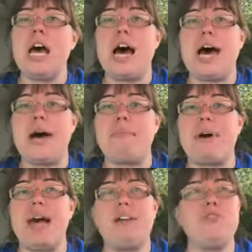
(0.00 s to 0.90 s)

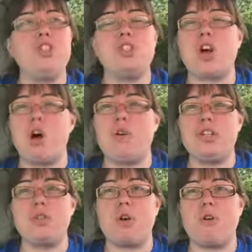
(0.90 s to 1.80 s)
I've just
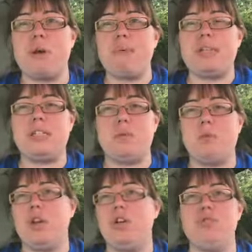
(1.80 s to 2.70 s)
always grown up as
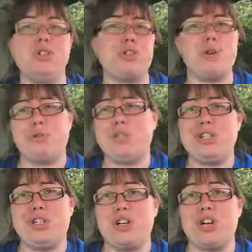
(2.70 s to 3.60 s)
someone who just goes
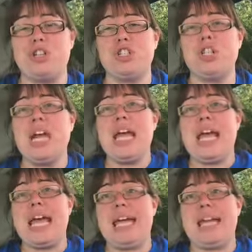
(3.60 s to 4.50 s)
to church,
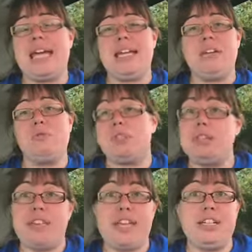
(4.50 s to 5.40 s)
and it was
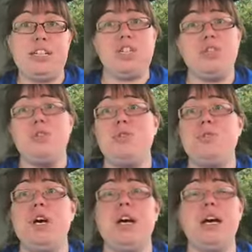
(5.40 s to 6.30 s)
the thing to do.